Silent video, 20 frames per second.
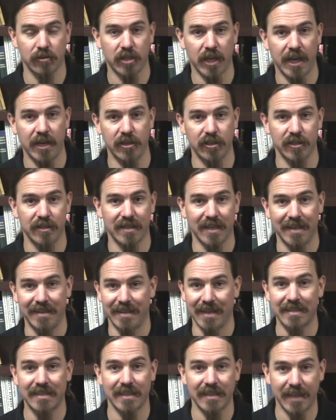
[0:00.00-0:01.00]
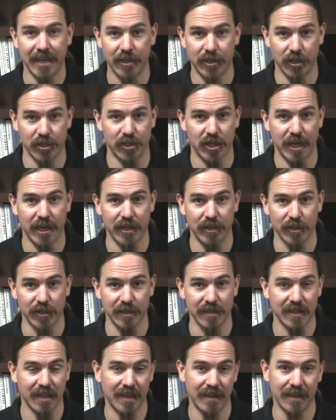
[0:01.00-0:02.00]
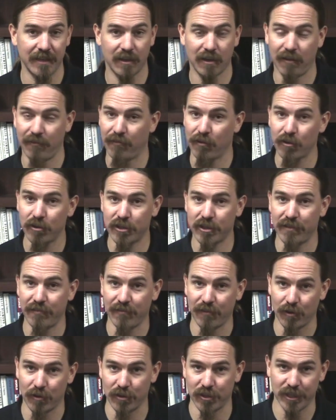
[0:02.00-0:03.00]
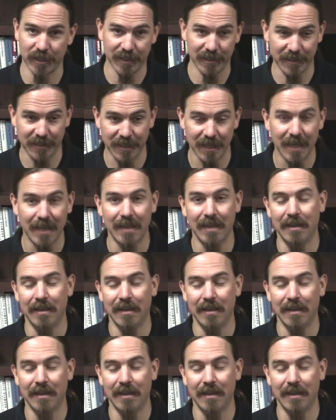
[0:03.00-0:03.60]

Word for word: changes and designation changes and then conversion versions